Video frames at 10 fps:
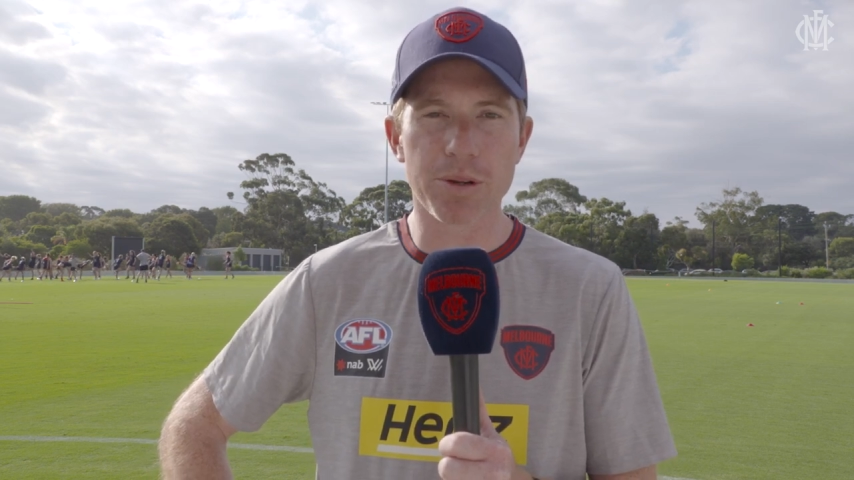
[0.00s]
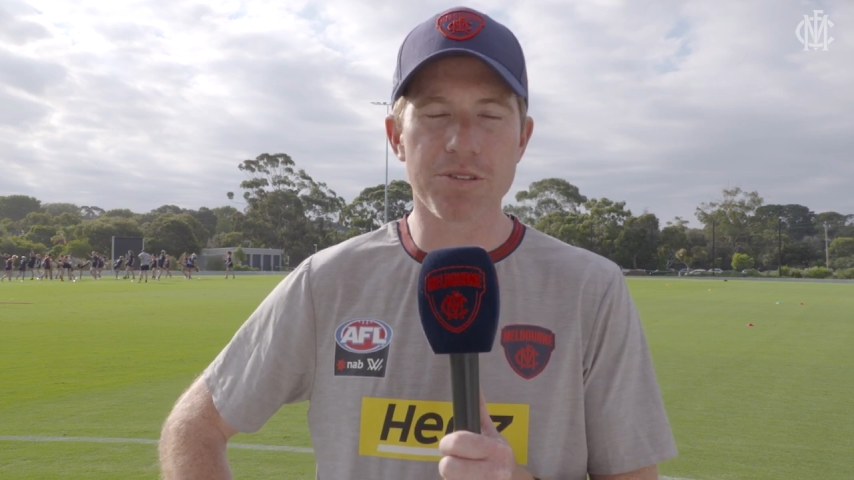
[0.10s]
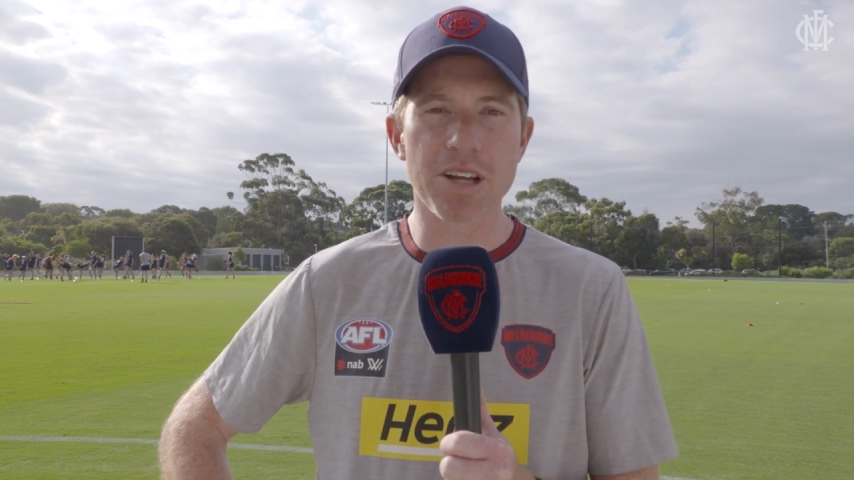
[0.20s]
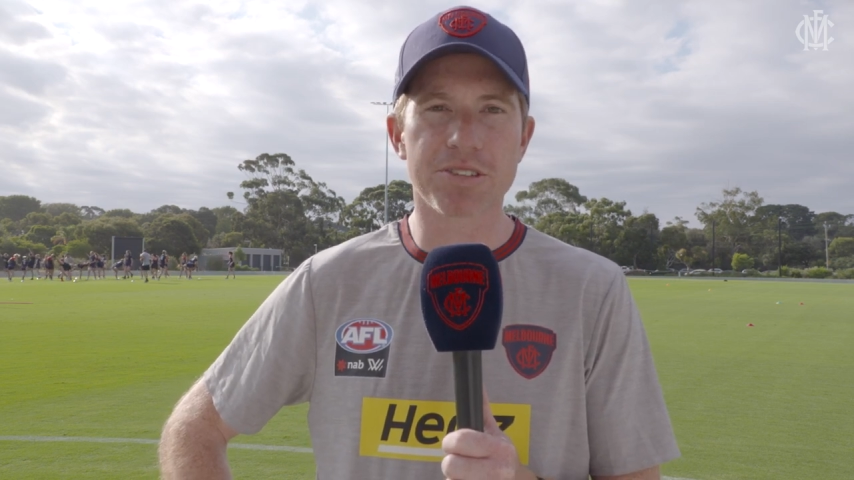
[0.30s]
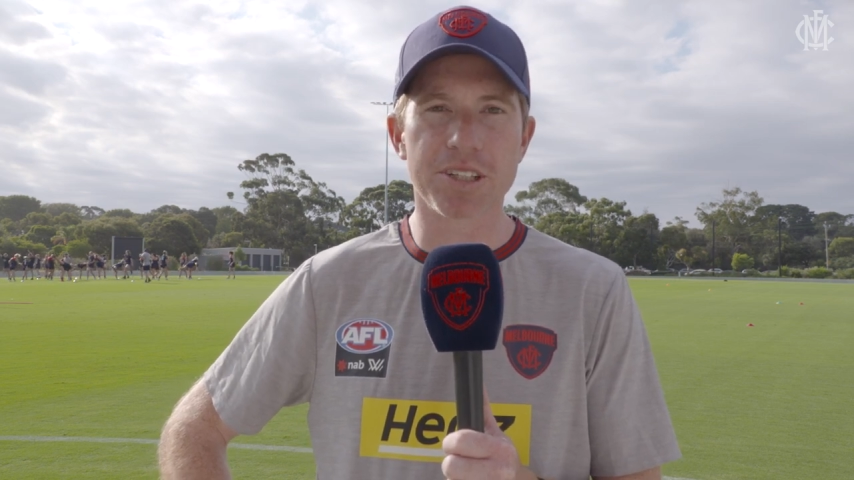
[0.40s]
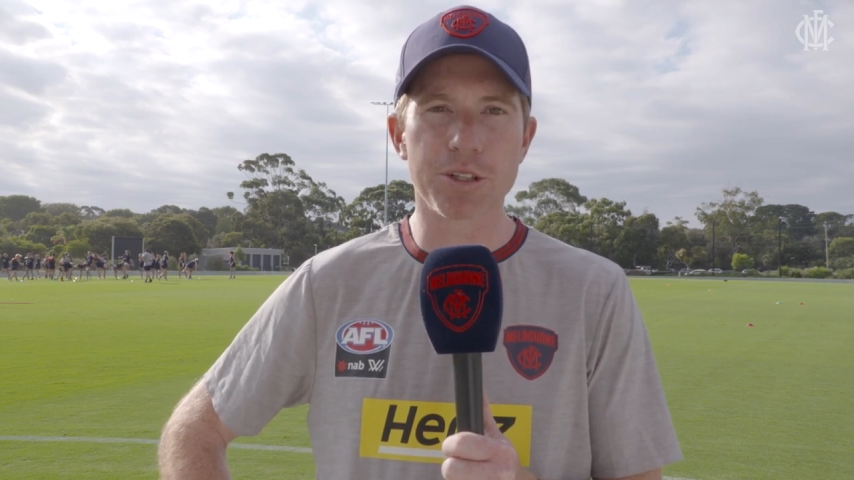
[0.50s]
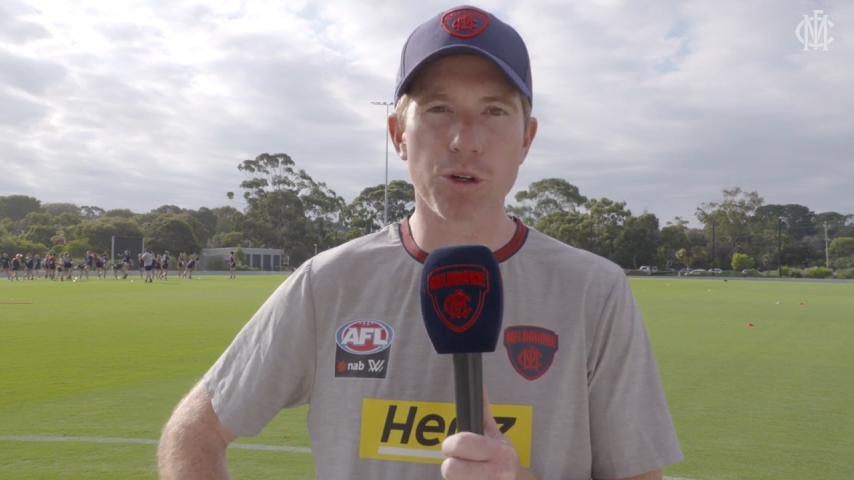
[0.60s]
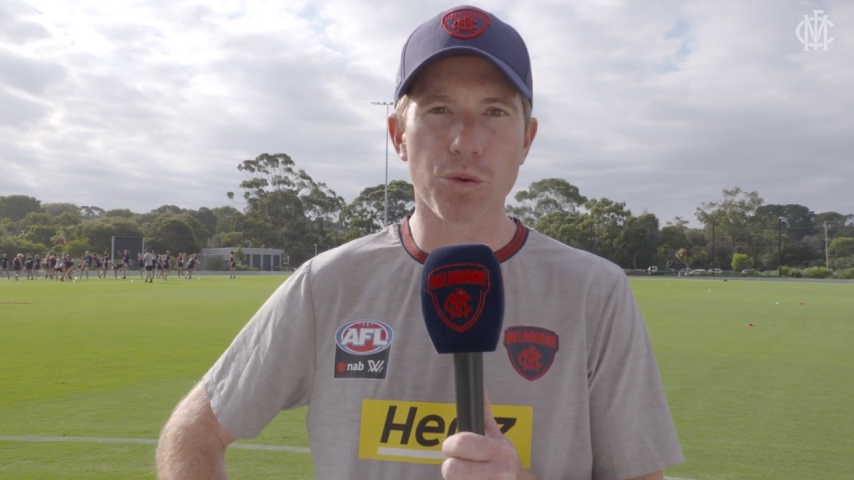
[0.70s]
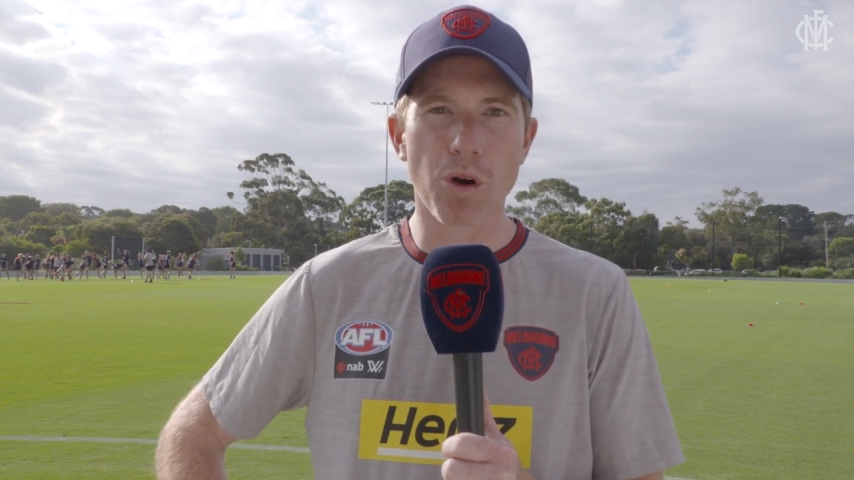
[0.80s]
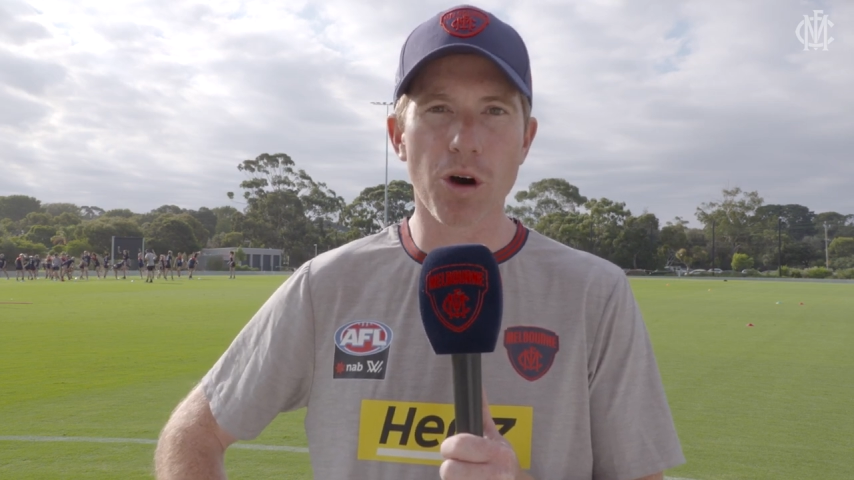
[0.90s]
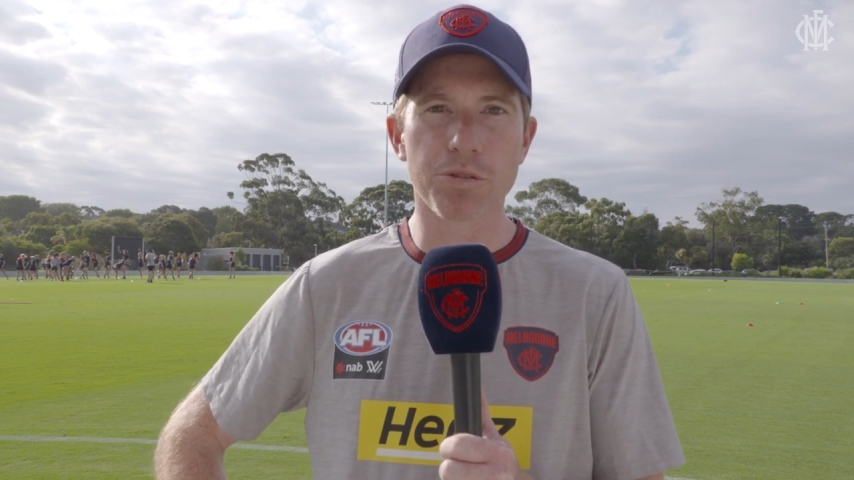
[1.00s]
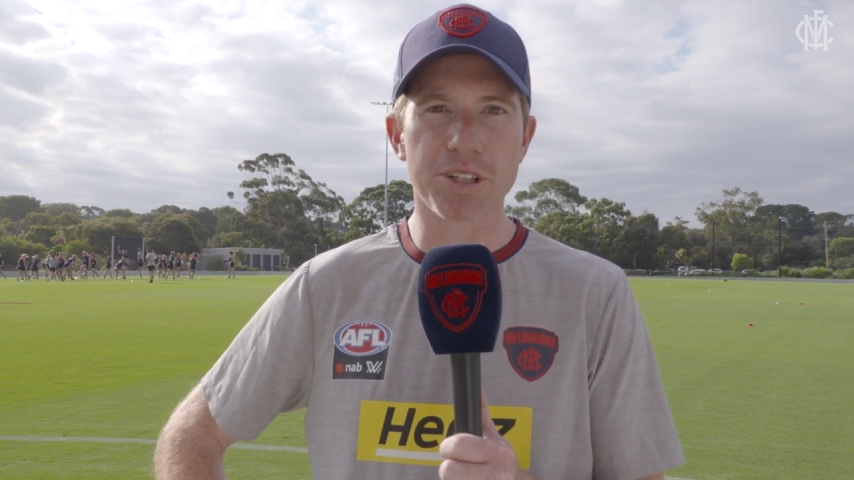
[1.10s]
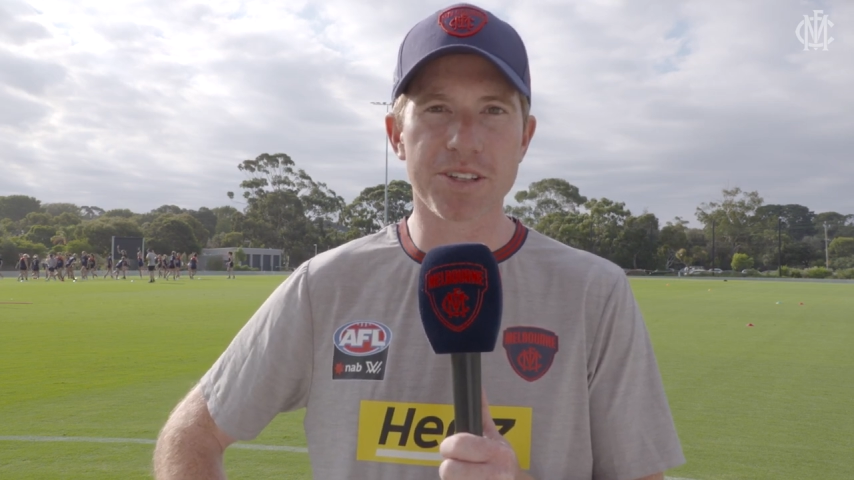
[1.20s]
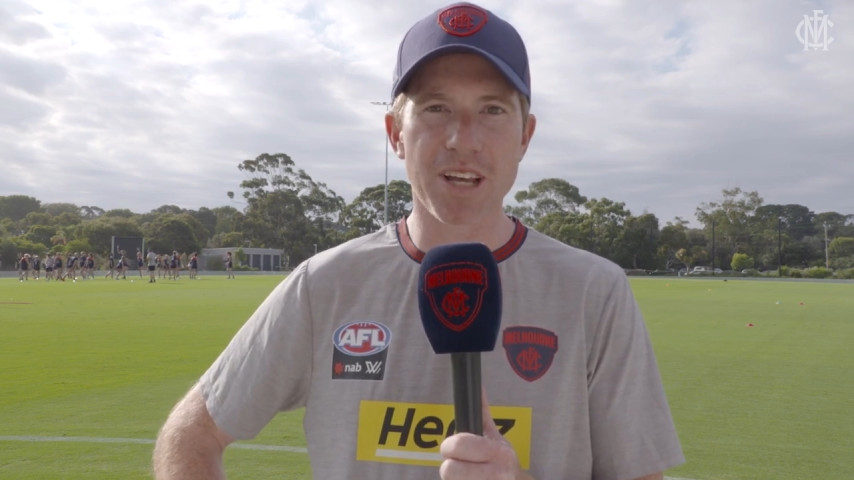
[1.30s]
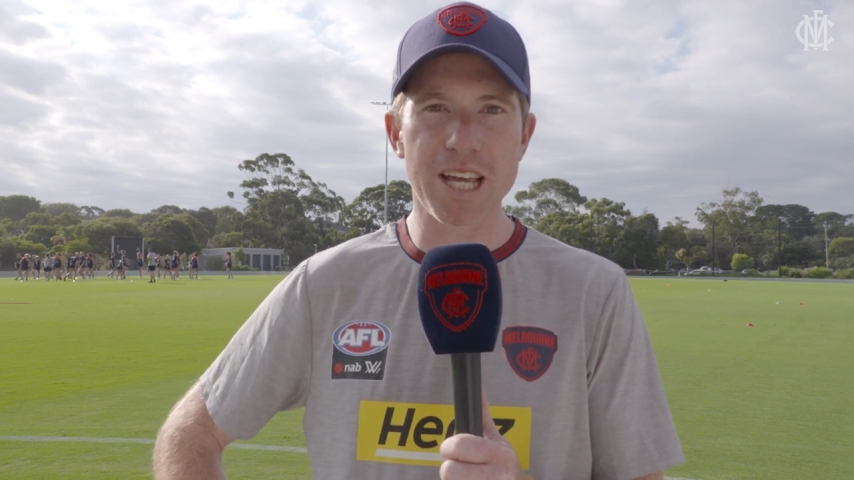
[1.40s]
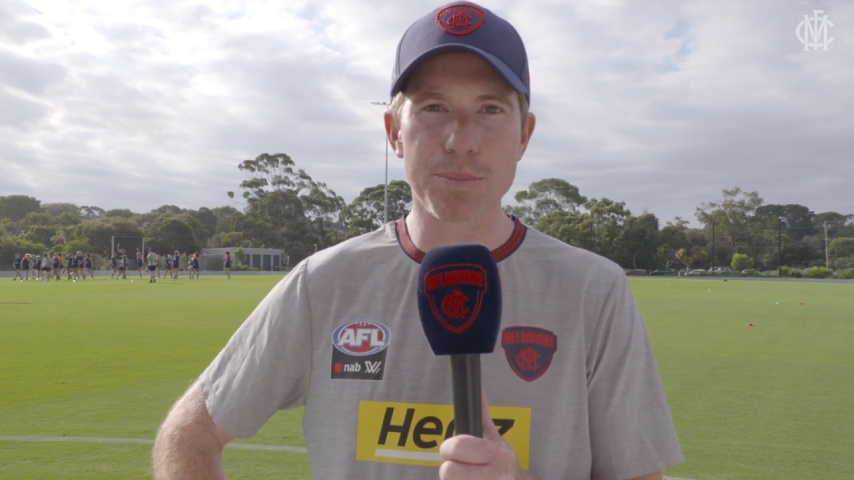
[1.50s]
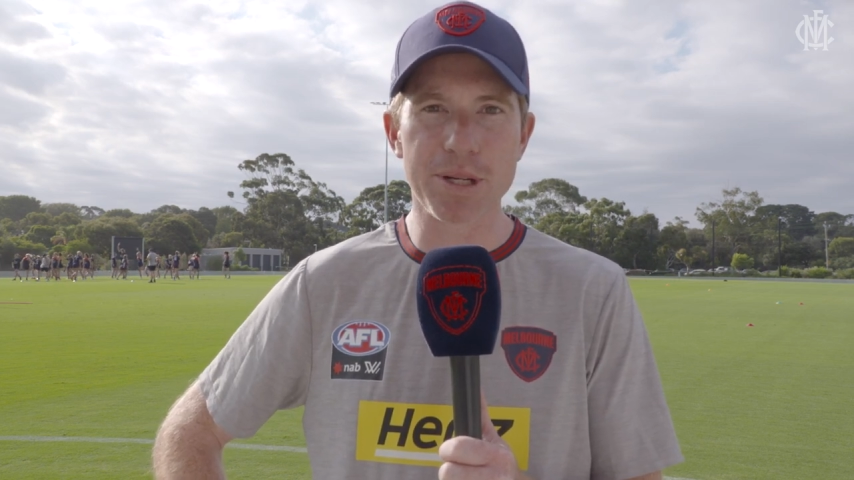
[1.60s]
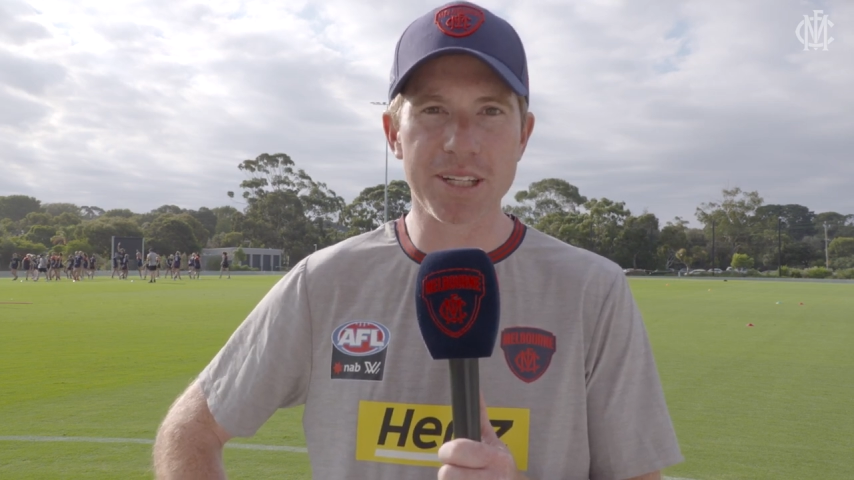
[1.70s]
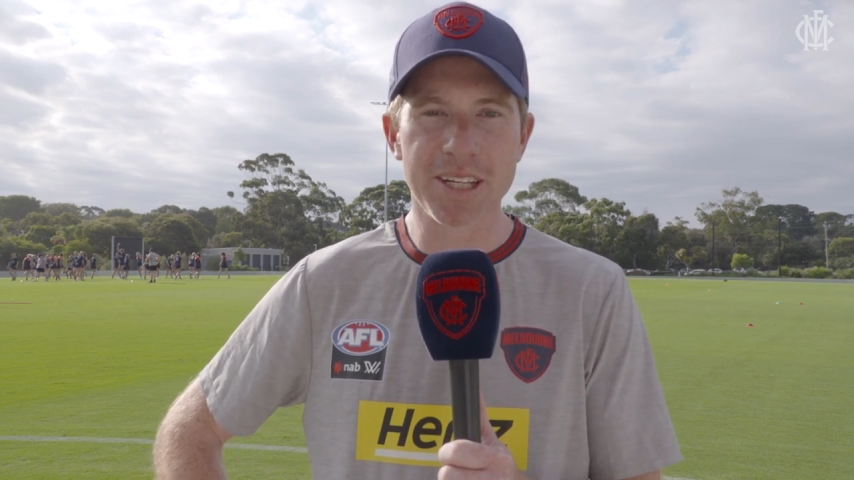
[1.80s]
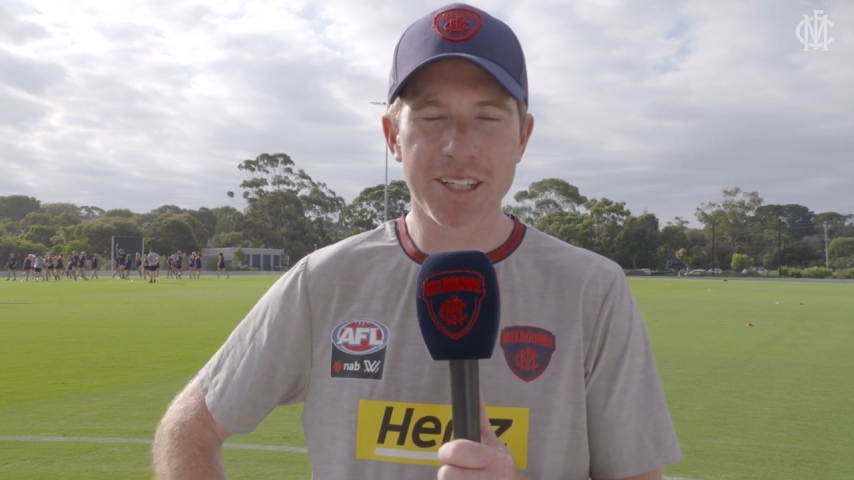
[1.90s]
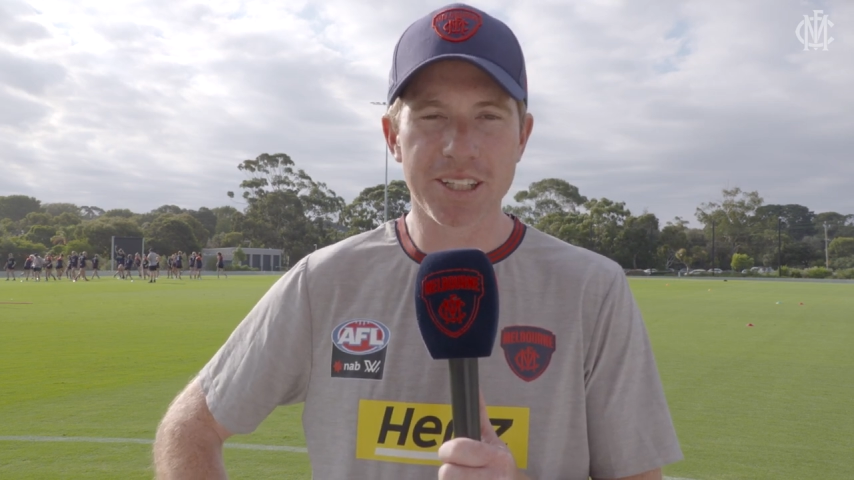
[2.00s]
invested in your role for the team and